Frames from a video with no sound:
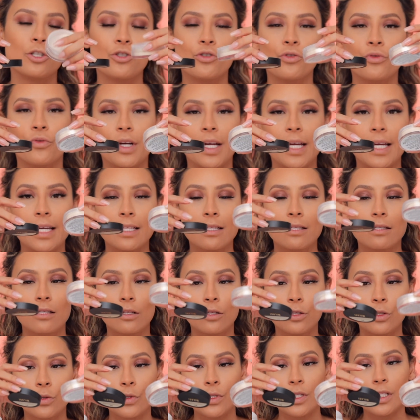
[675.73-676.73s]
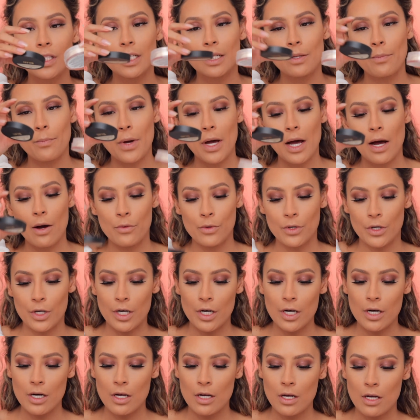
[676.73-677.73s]
translucent
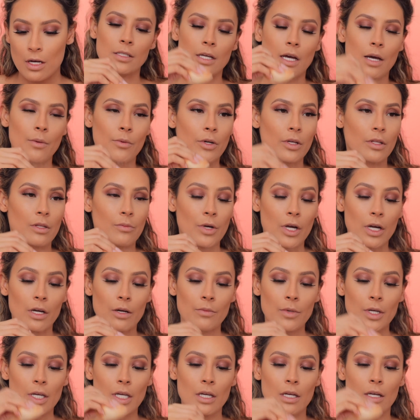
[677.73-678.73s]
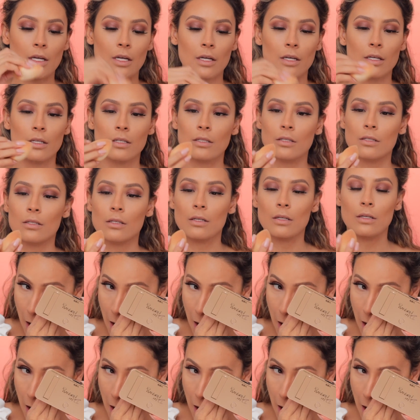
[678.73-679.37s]
powder, dab it on the back of my hand,